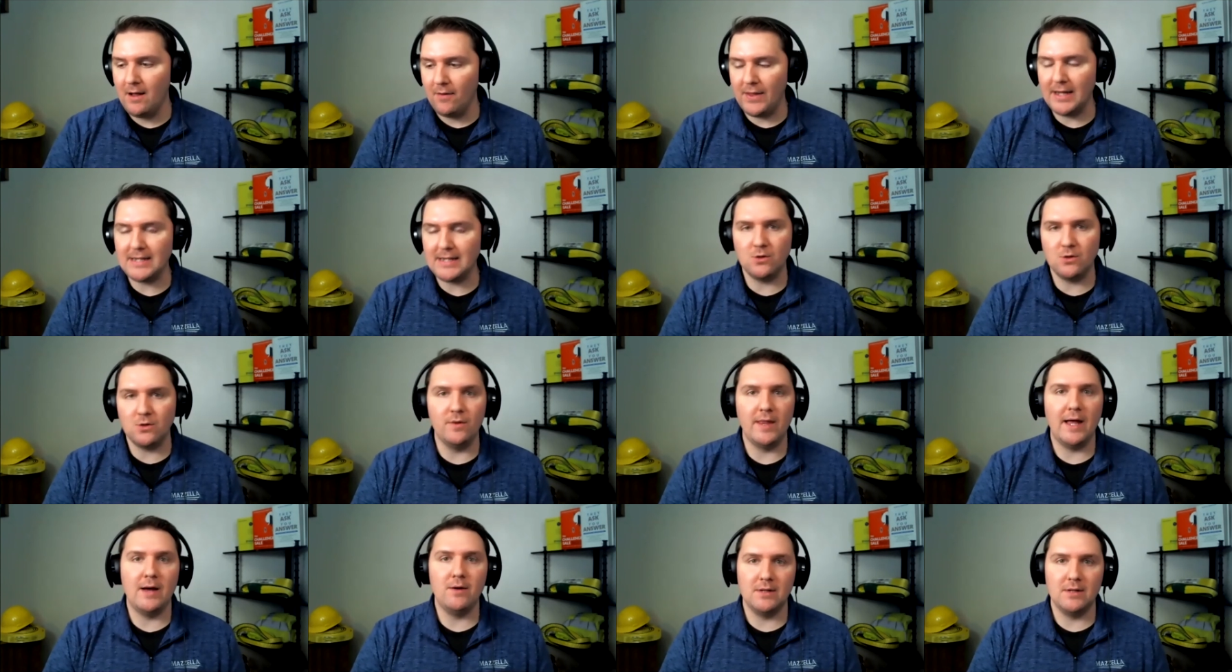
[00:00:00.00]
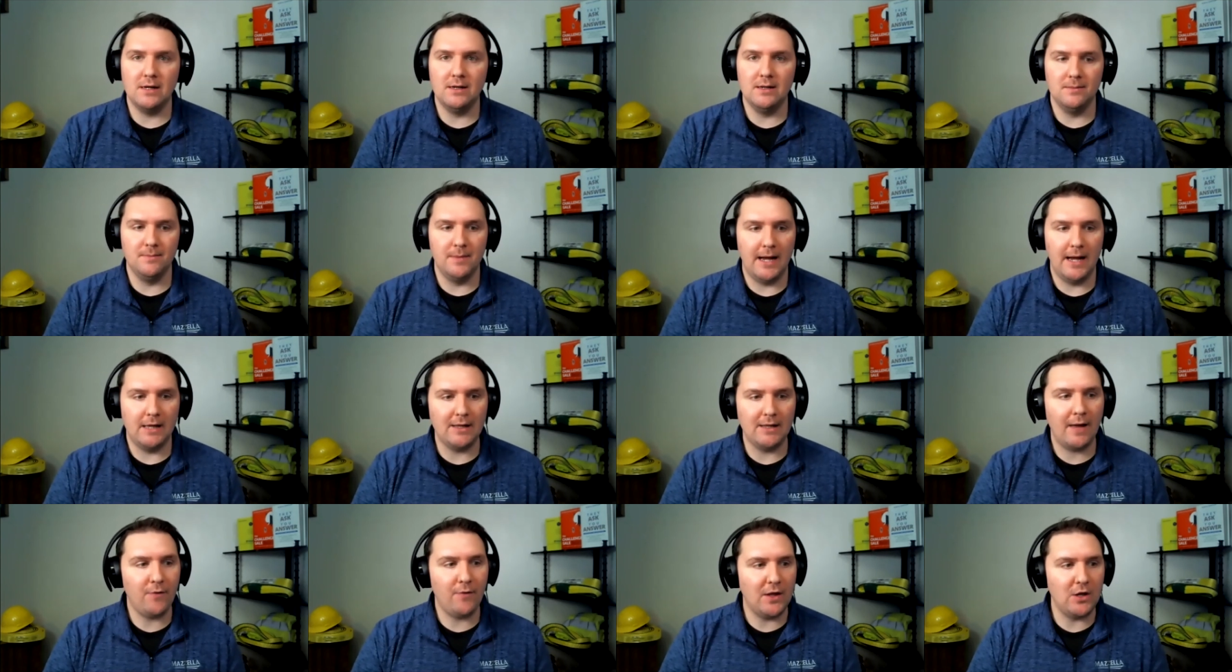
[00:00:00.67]
That's cool. That was um, I
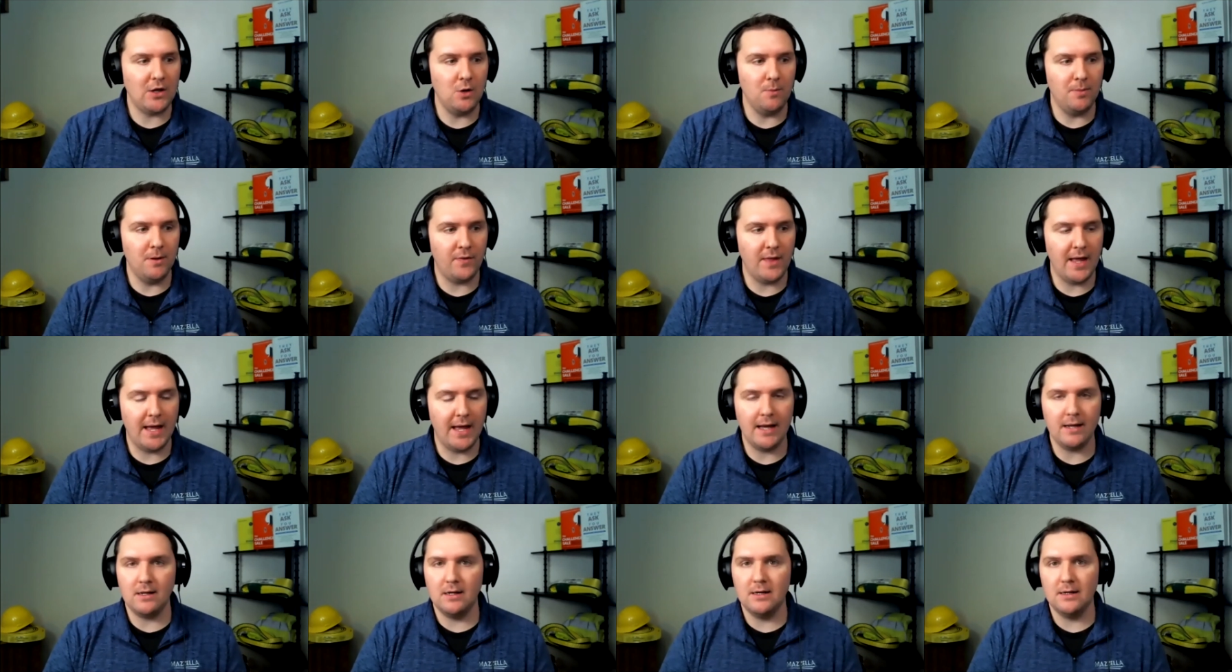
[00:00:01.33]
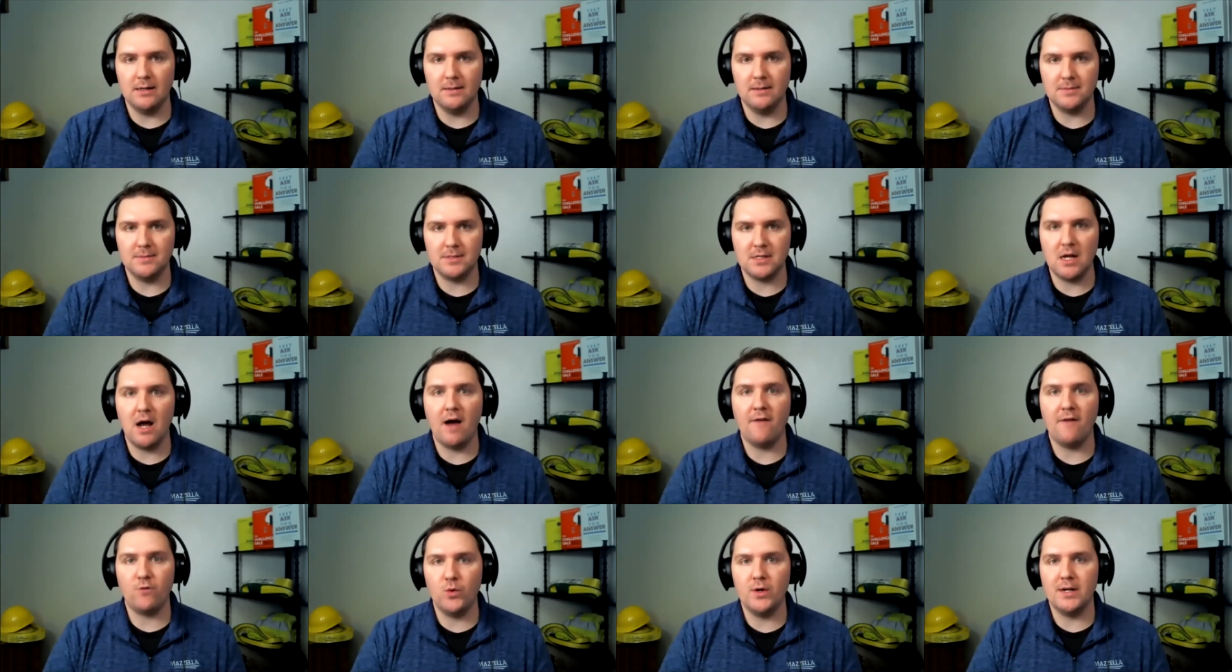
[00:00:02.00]
like that you put that um,
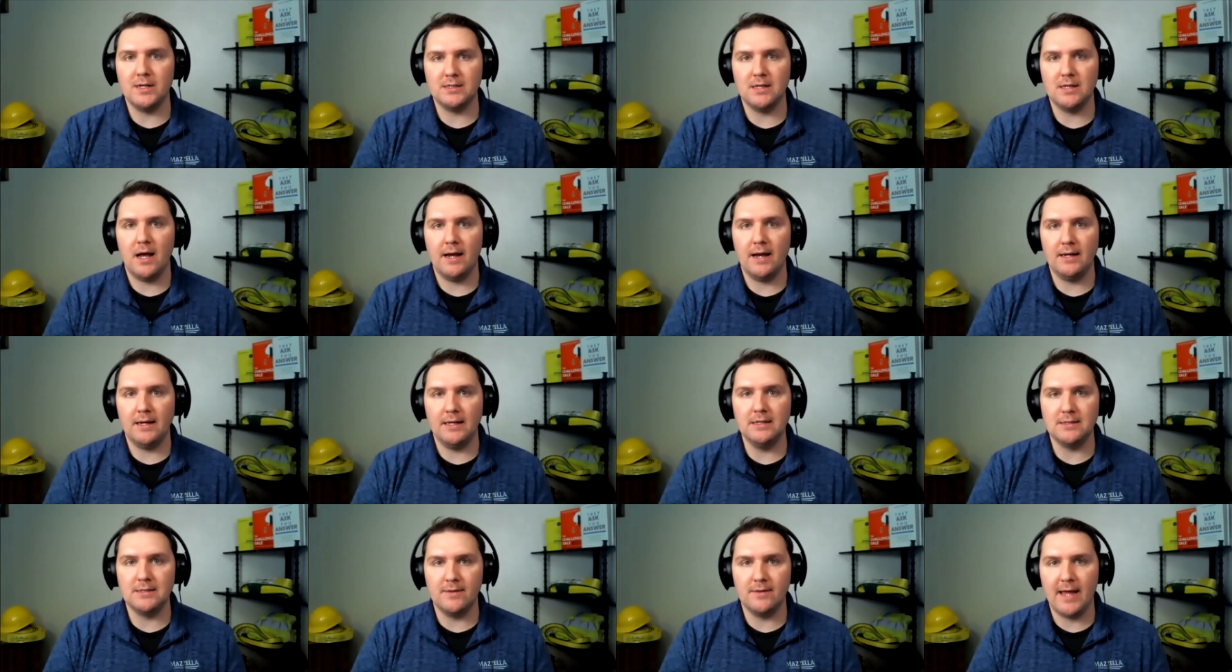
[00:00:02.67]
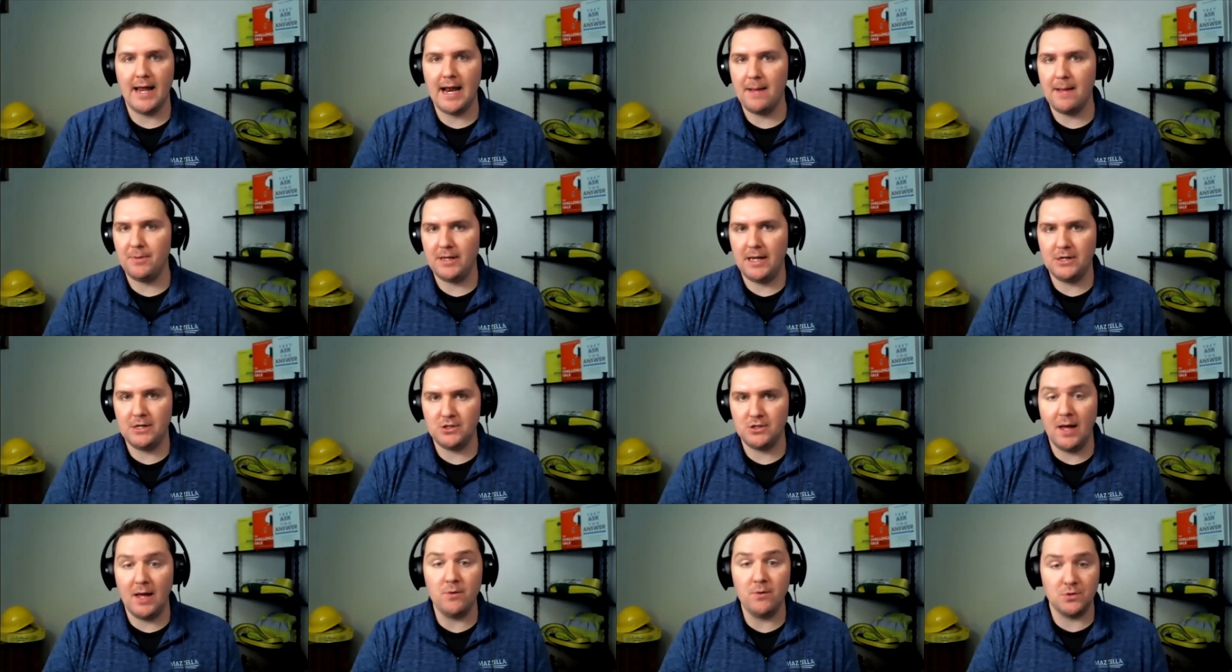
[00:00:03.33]
software design into that
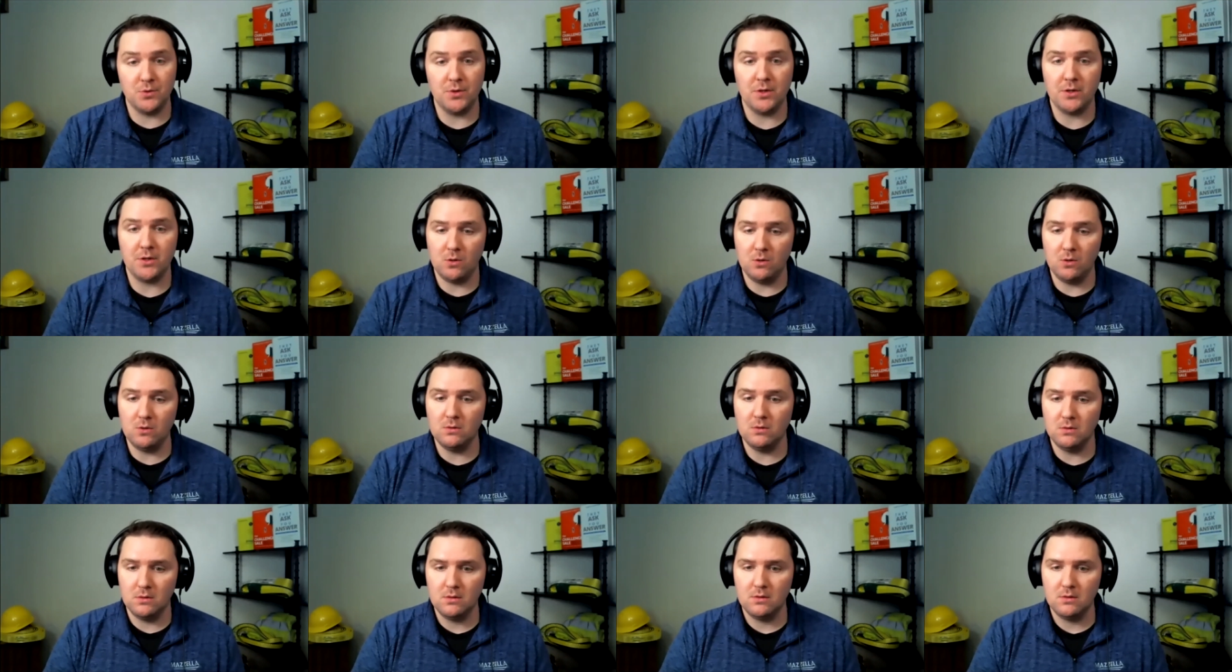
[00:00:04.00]
application. That was really cool.